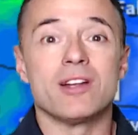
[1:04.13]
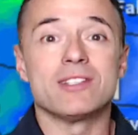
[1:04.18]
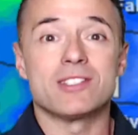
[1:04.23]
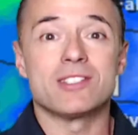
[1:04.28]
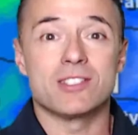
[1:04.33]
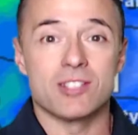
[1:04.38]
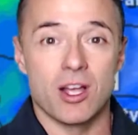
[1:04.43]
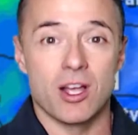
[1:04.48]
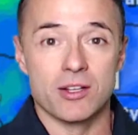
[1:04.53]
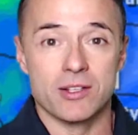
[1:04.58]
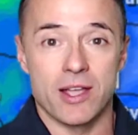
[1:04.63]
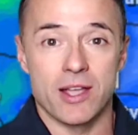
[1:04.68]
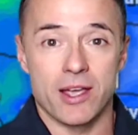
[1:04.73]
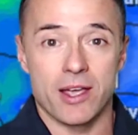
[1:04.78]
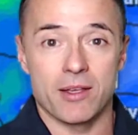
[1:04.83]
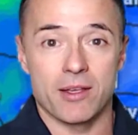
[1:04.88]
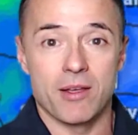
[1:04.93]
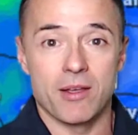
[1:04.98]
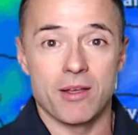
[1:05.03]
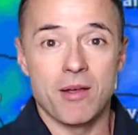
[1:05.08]

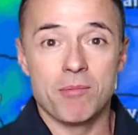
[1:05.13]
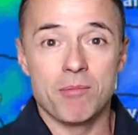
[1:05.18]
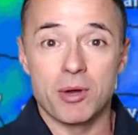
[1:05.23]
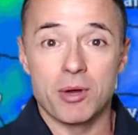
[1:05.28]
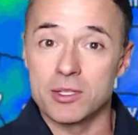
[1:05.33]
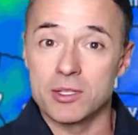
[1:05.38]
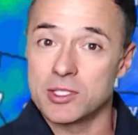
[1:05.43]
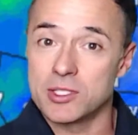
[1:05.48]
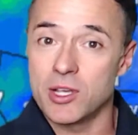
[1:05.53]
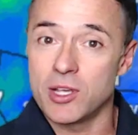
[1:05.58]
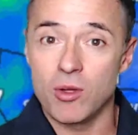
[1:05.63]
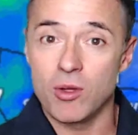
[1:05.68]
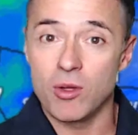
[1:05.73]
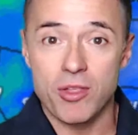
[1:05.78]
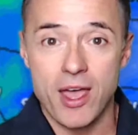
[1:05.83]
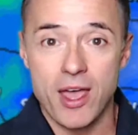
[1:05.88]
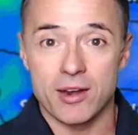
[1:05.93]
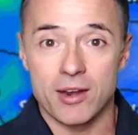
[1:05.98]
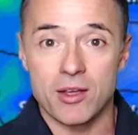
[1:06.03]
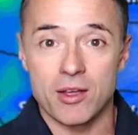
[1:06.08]
Sunday. But until
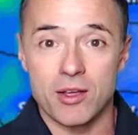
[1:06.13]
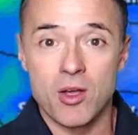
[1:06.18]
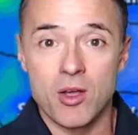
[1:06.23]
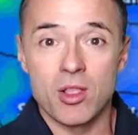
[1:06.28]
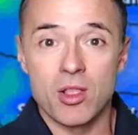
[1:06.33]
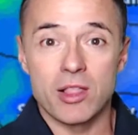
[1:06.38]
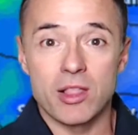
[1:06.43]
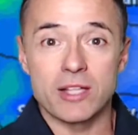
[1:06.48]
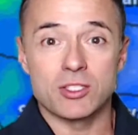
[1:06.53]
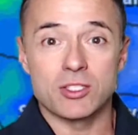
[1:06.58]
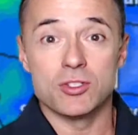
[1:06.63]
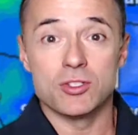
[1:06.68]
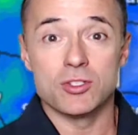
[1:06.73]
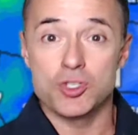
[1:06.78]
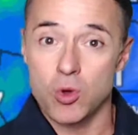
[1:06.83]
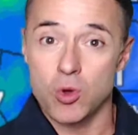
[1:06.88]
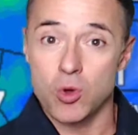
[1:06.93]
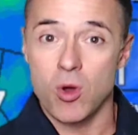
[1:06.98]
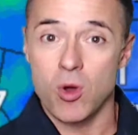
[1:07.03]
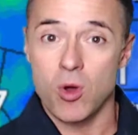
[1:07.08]
then, let's
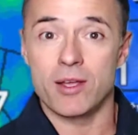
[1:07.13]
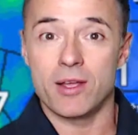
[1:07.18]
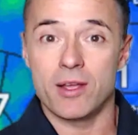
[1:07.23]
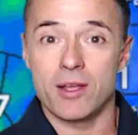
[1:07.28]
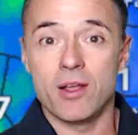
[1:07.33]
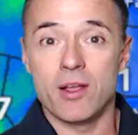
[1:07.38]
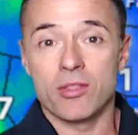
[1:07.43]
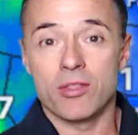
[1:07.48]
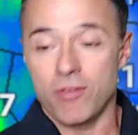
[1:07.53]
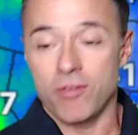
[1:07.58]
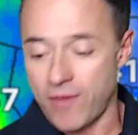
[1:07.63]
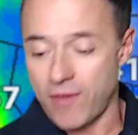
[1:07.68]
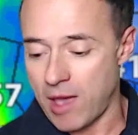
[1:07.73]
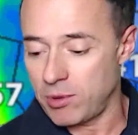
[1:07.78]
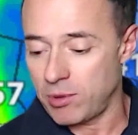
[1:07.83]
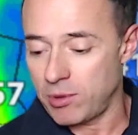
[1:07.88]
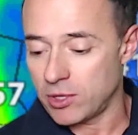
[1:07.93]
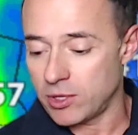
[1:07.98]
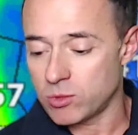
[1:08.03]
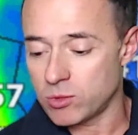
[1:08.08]
enjoy the
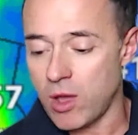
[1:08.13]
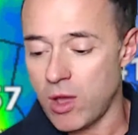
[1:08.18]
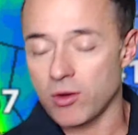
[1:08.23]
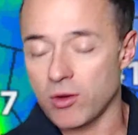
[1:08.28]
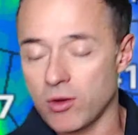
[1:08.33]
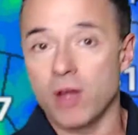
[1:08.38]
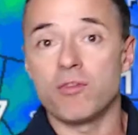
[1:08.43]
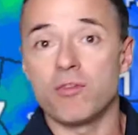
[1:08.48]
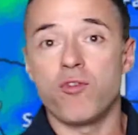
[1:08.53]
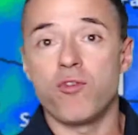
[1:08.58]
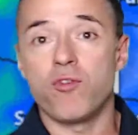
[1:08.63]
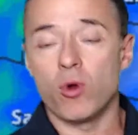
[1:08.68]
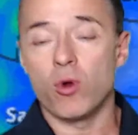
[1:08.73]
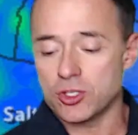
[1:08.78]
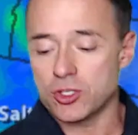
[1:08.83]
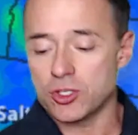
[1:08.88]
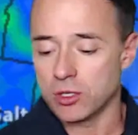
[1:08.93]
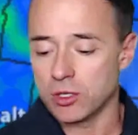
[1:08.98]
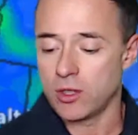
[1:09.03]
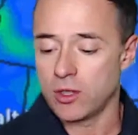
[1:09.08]
fabulous weather.
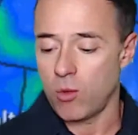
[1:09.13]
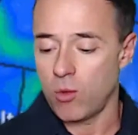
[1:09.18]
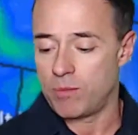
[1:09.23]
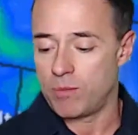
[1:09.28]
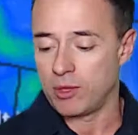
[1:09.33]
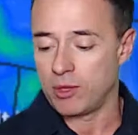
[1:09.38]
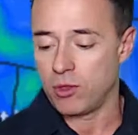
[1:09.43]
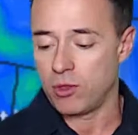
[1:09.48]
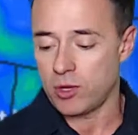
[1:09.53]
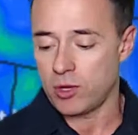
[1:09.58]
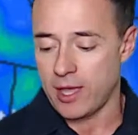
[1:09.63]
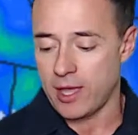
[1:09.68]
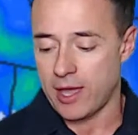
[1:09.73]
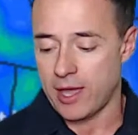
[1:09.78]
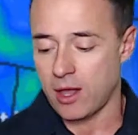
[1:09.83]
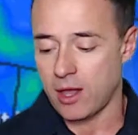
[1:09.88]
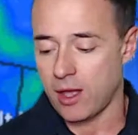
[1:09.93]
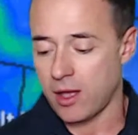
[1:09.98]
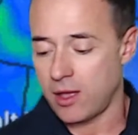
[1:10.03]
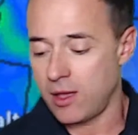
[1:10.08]
Unfortunately, though, we've been looking
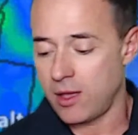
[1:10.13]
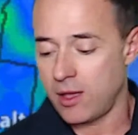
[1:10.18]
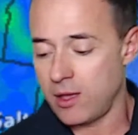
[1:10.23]
at uh,